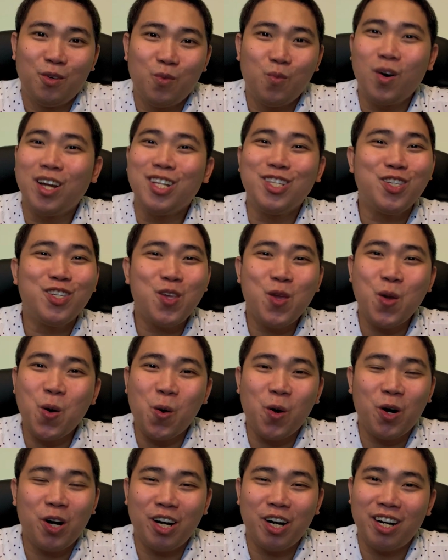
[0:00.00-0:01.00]
Once
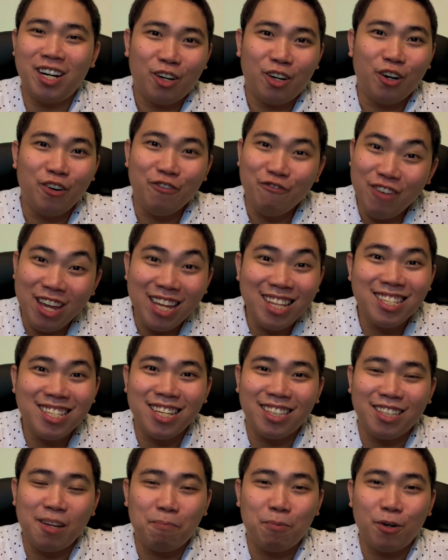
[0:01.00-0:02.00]
you're convinced
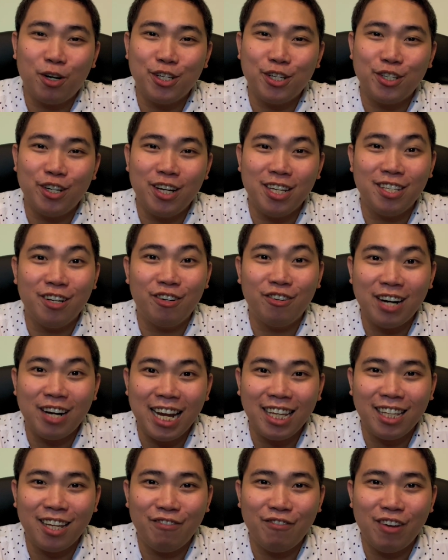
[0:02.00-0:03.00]
that the person is the
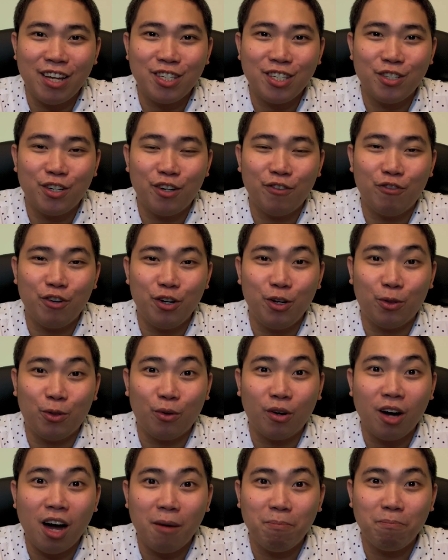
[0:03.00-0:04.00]
right investor for you to
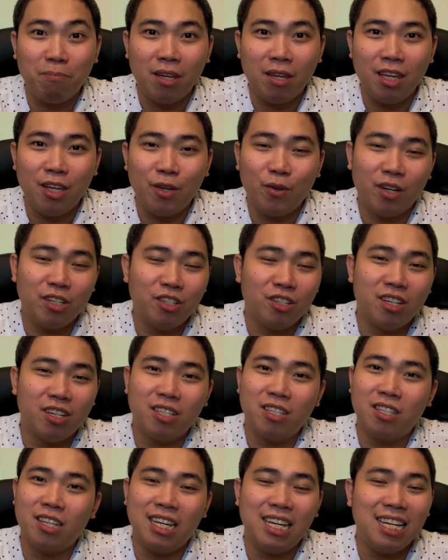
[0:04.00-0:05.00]
copy, you can
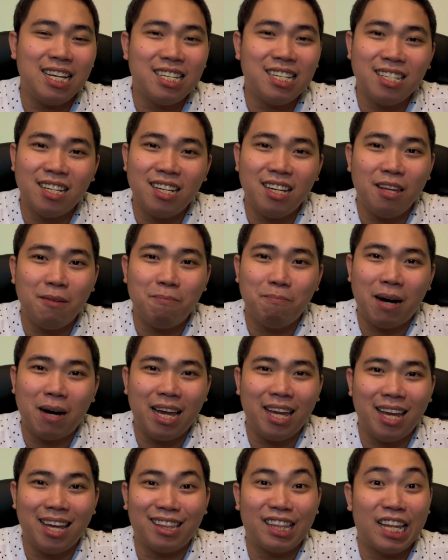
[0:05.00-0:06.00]
just easily buy
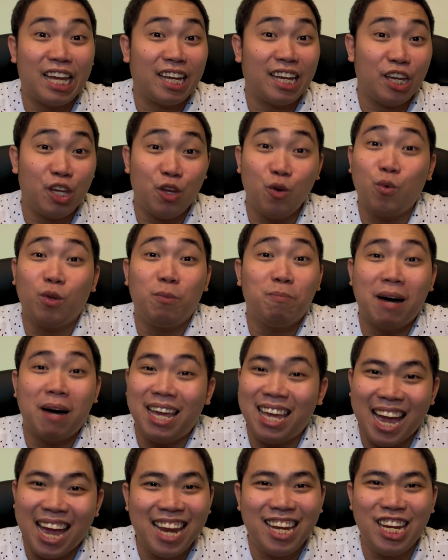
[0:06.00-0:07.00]
it like you would
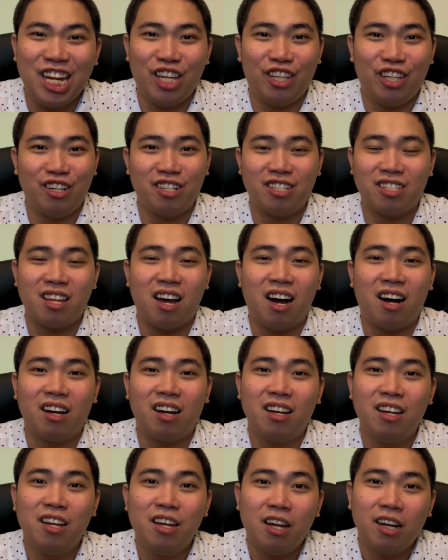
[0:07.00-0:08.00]
buy any other stock.
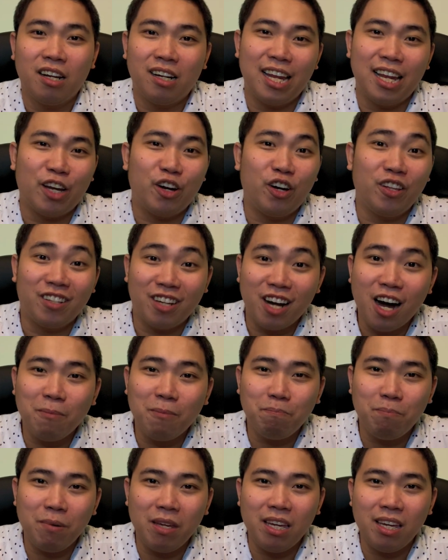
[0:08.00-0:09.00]
Click on
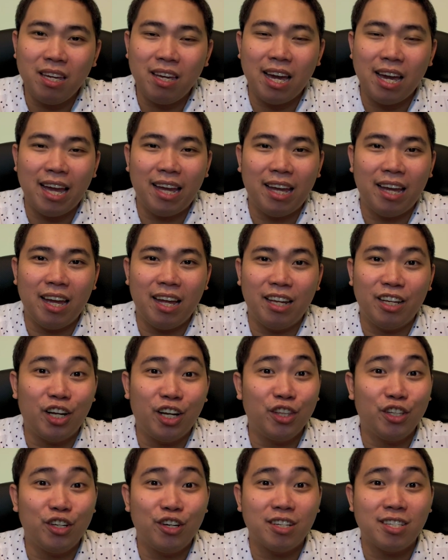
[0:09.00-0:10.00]
copy and
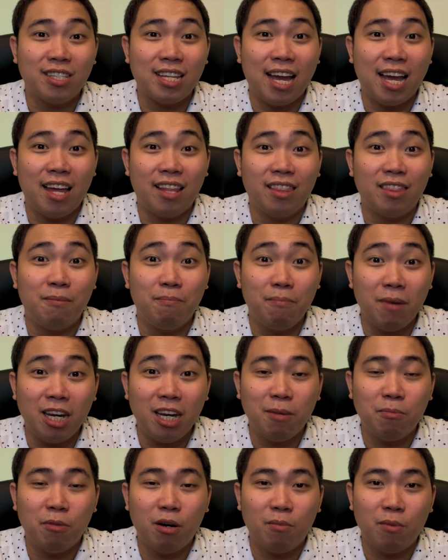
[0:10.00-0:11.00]
understand the
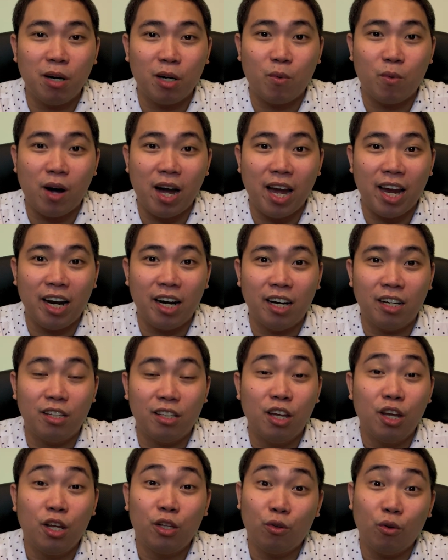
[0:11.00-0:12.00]
minimum required
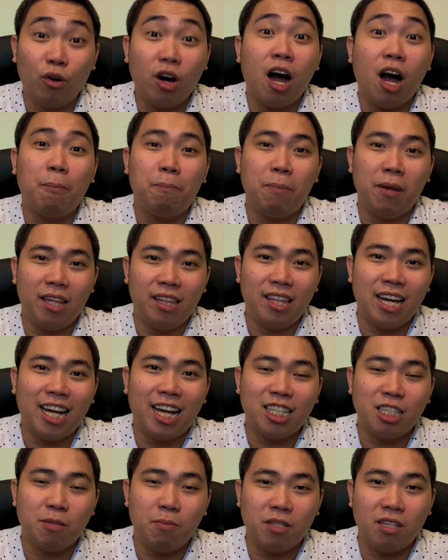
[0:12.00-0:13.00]
to copy
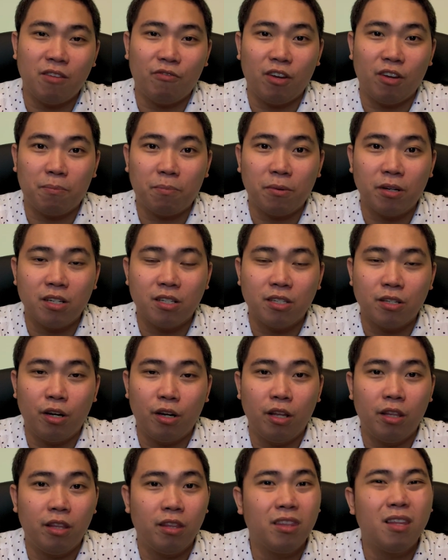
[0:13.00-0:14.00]
that specific
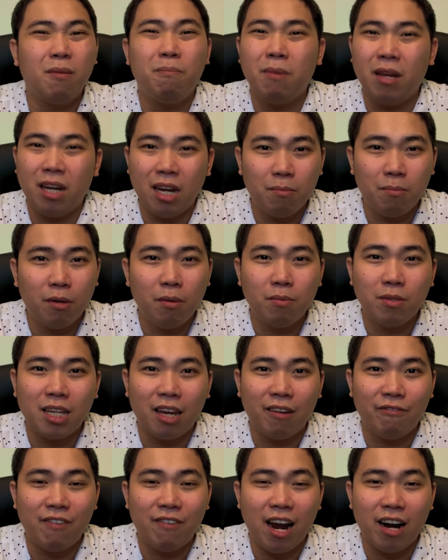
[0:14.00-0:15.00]
person. The minimums
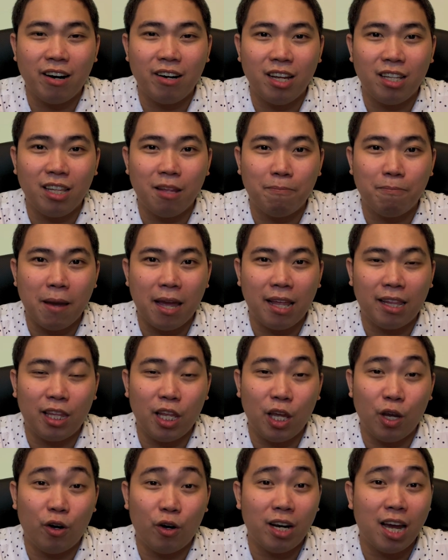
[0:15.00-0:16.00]
can vary
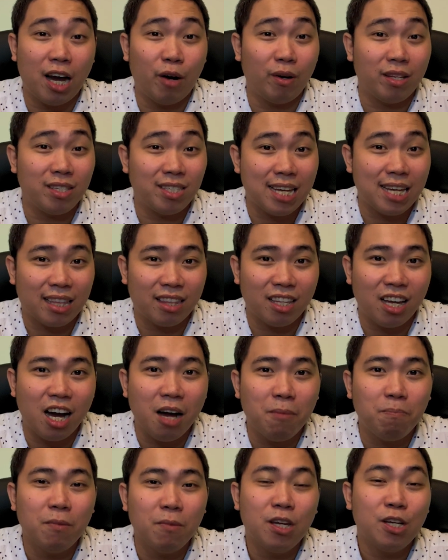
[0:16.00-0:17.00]
depending on how it's set
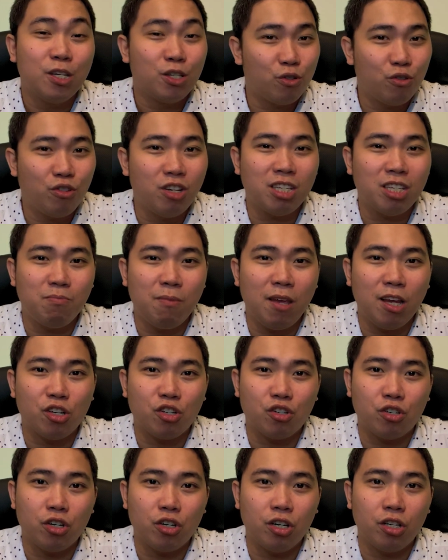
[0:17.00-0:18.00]
up, so just make
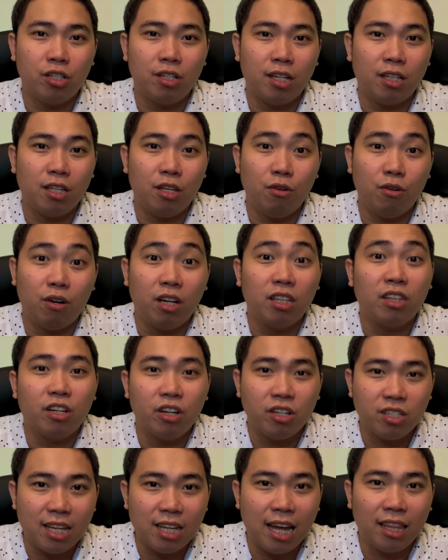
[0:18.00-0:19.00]
sure that you
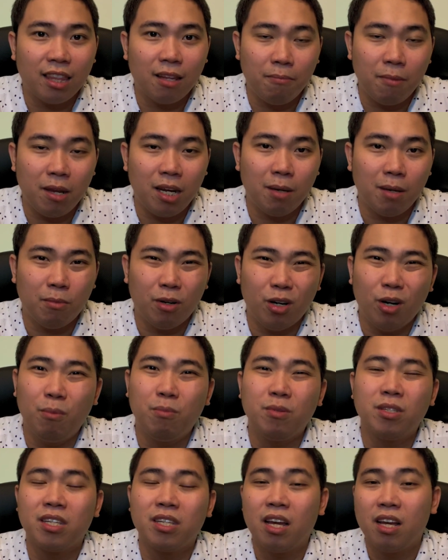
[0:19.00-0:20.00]
understand the minimum.
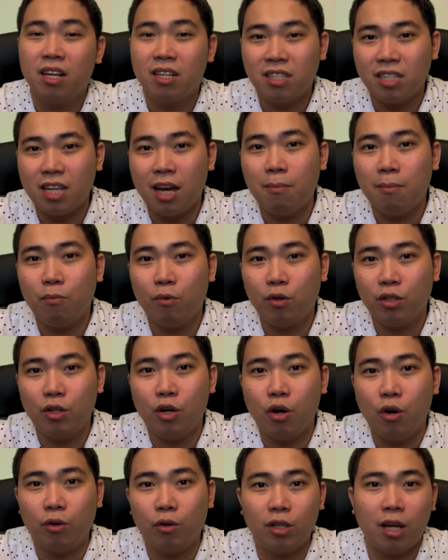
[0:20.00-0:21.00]
Some would
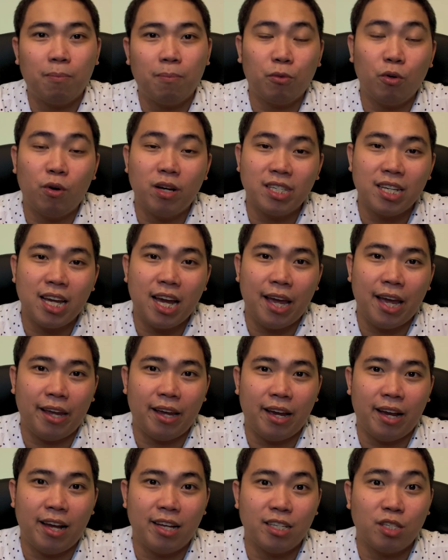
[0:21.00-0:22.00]
go up to as high
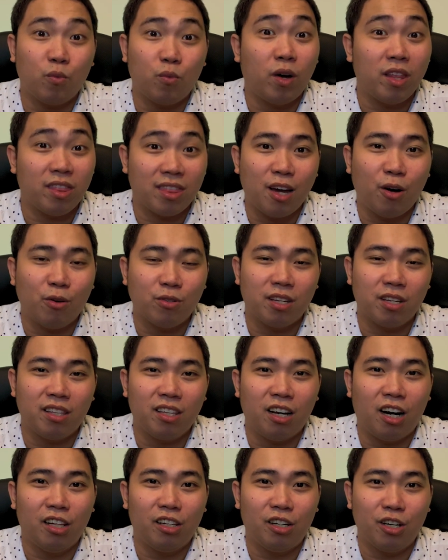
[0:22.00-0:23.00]
as
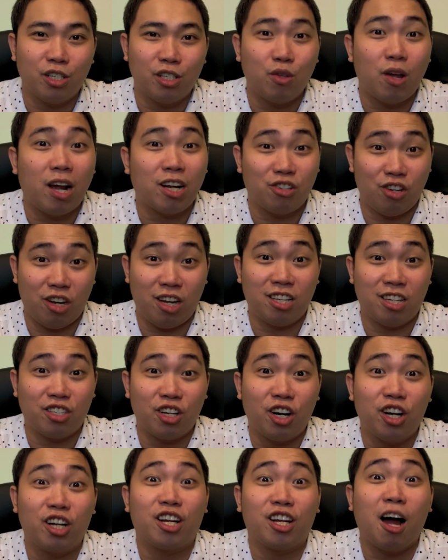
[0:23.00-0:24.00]
$1,000 to actually
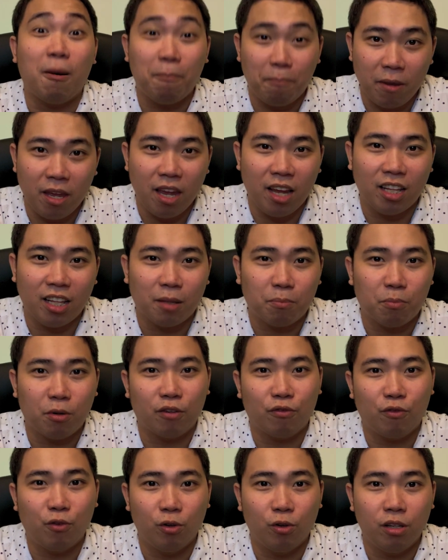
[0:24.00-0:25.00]
start copying that
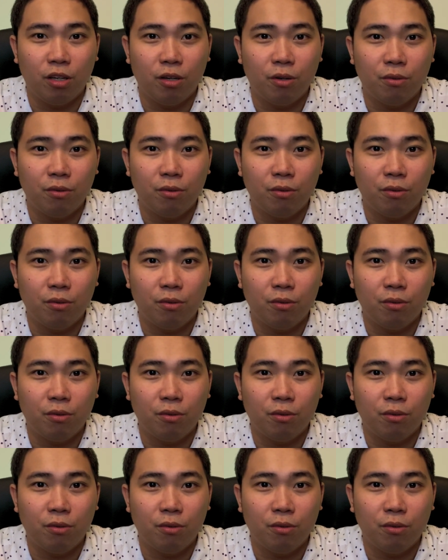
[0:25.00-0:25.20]
portfolio.